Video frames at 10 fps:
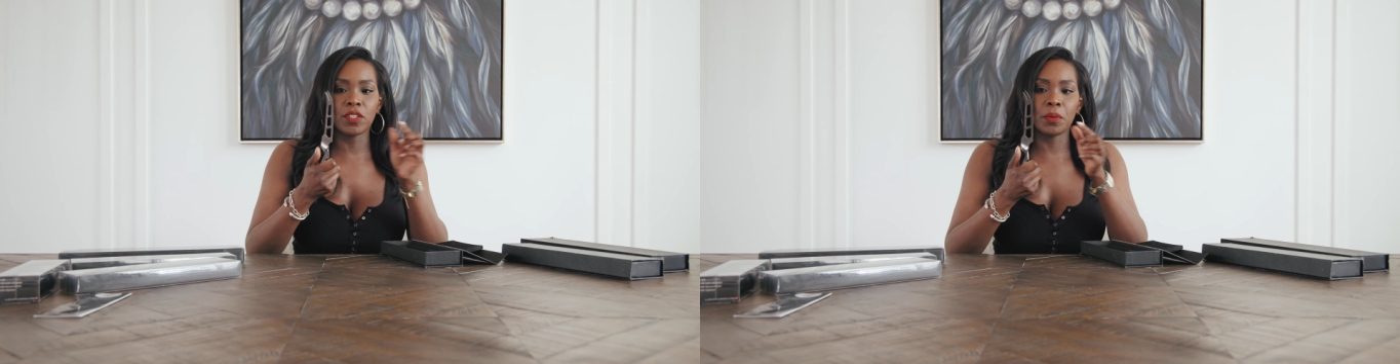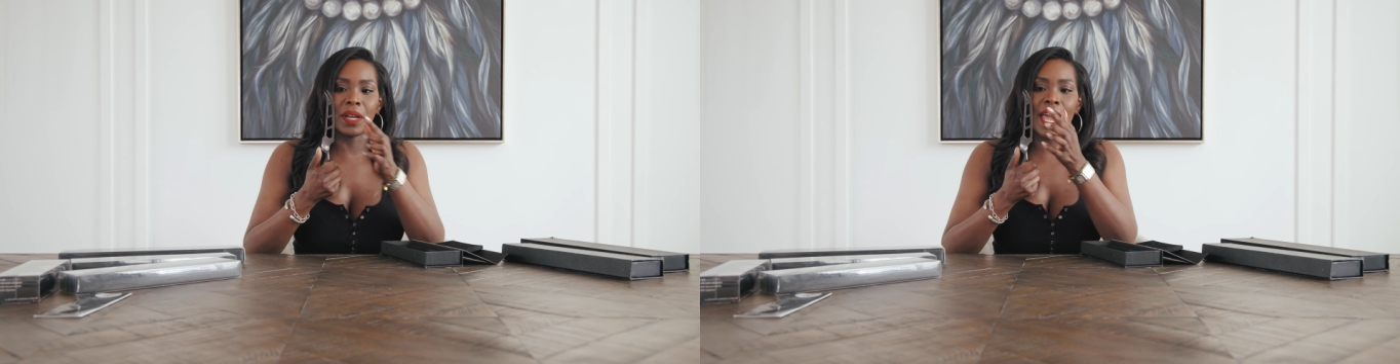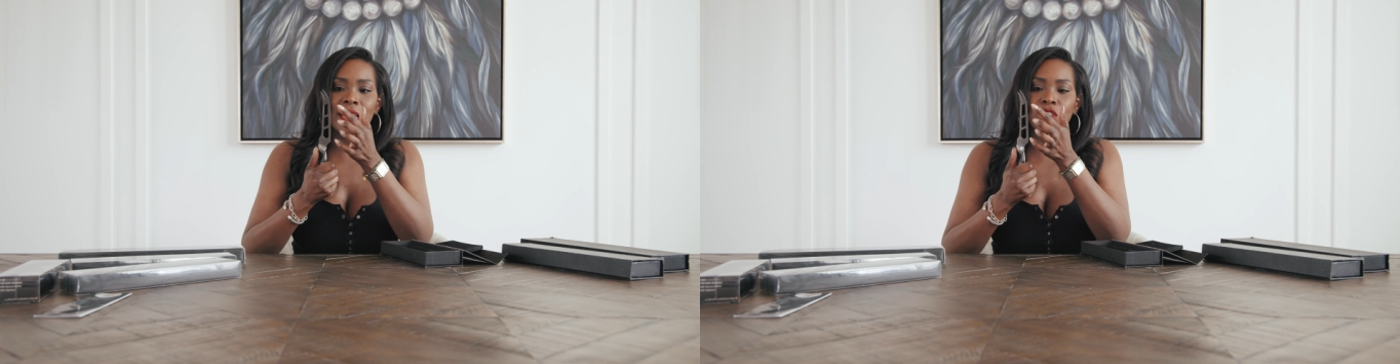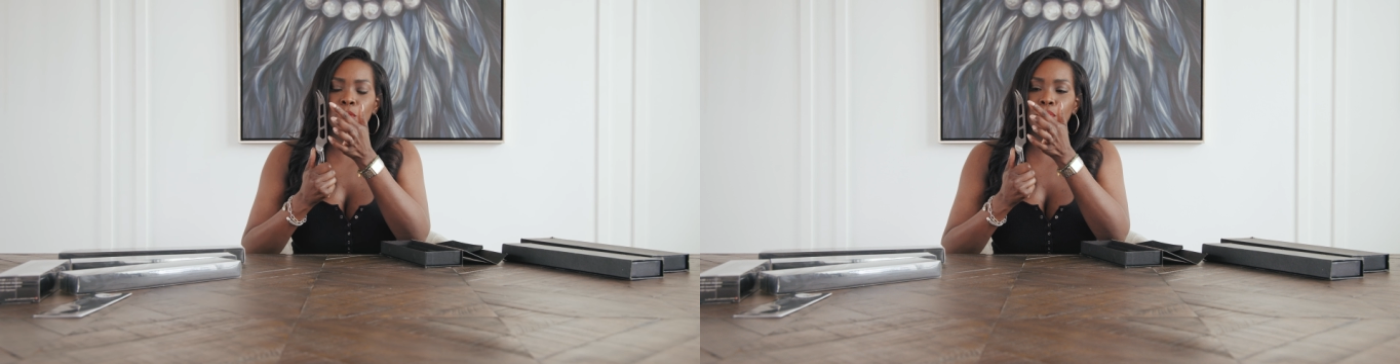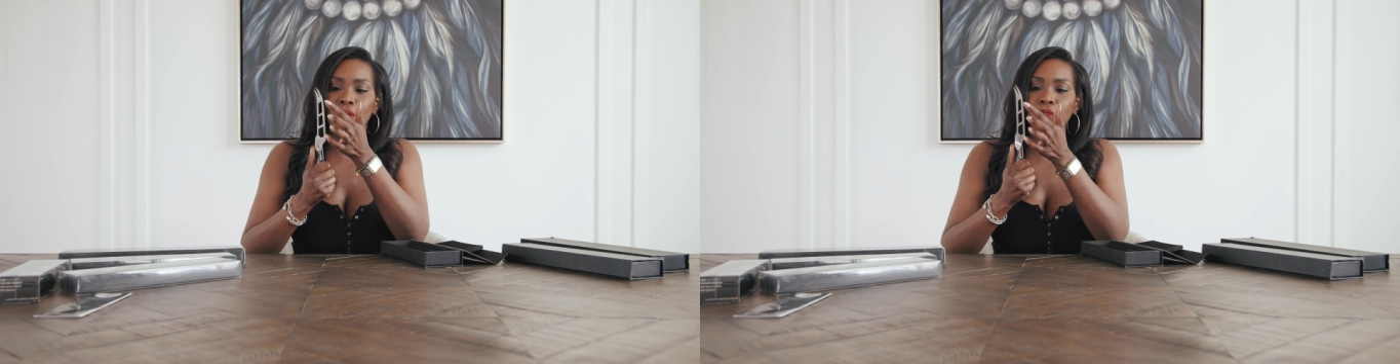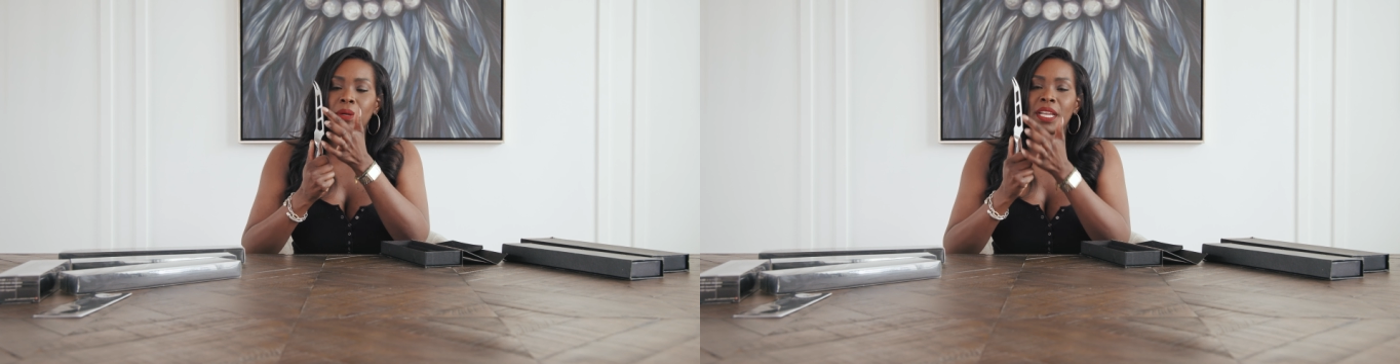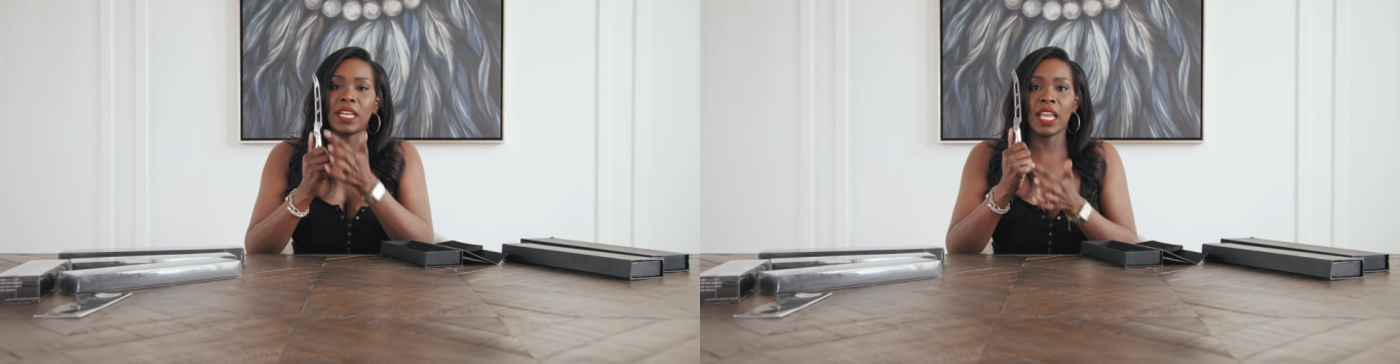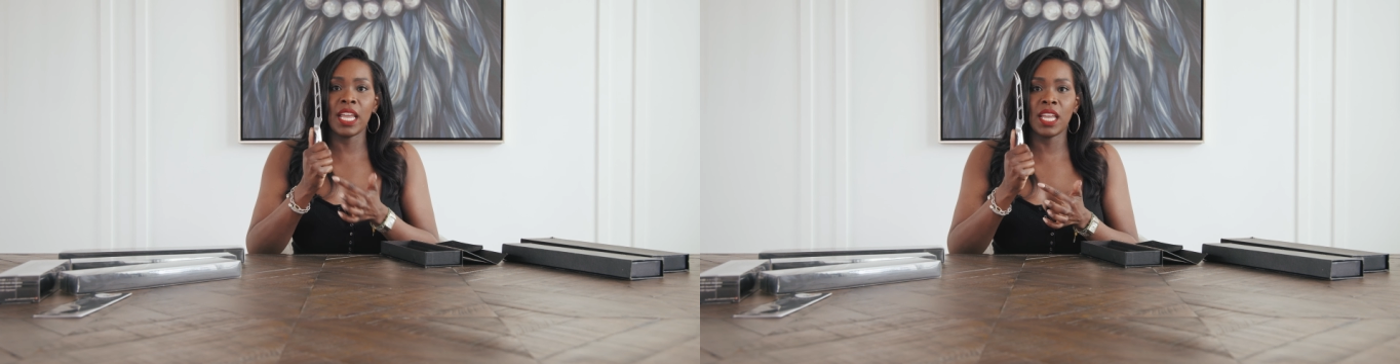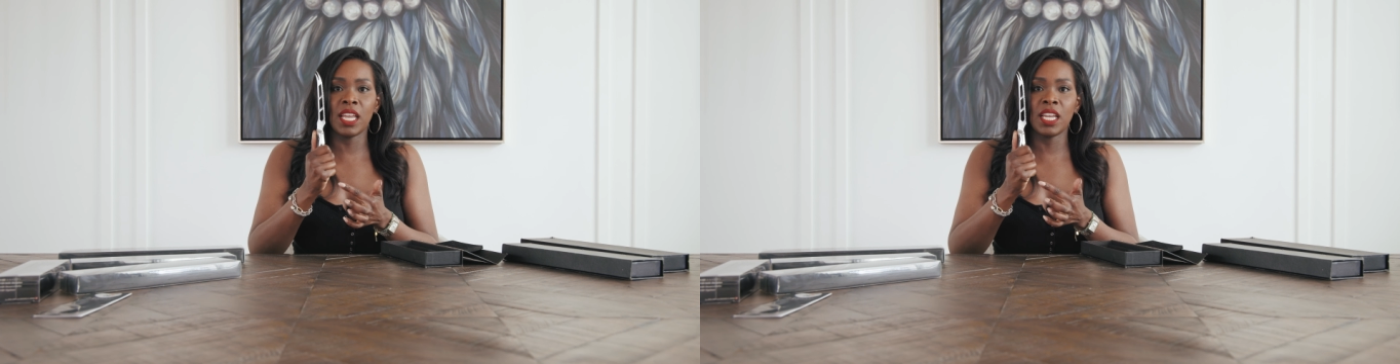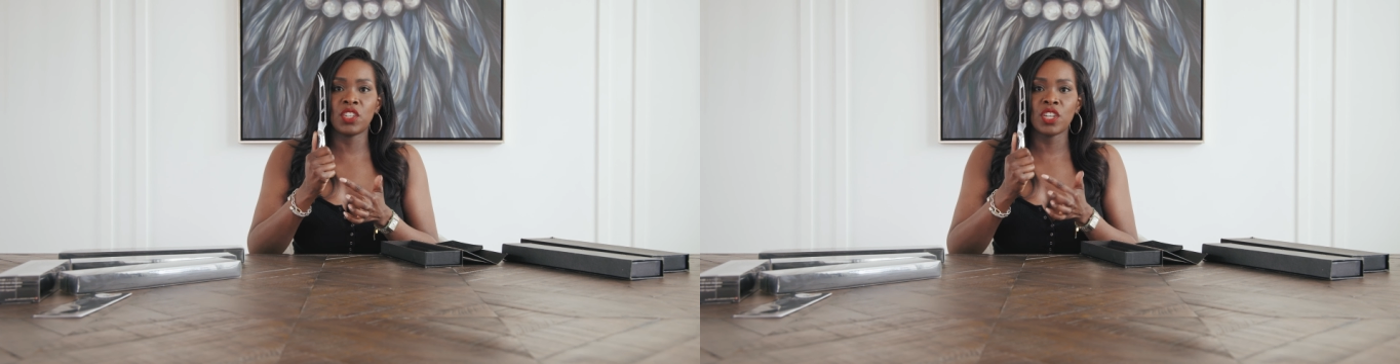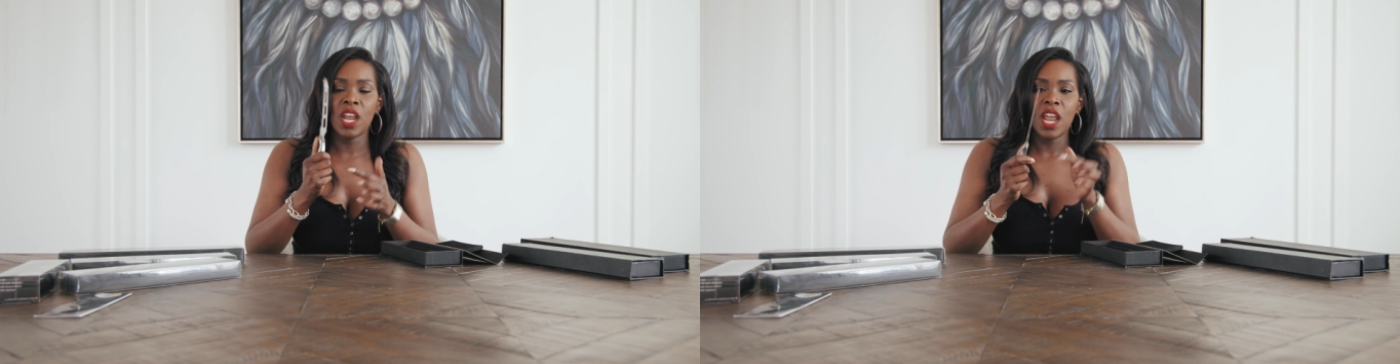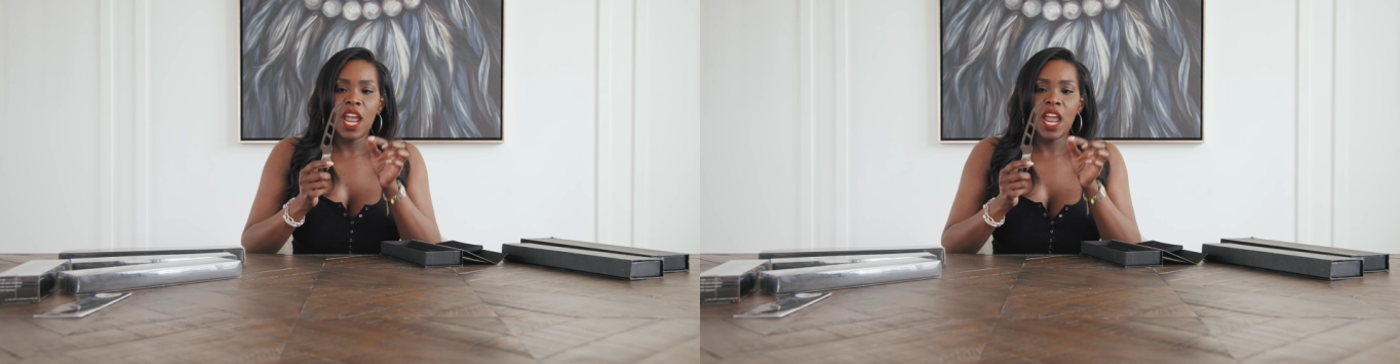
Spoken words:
So it has the perforated edge,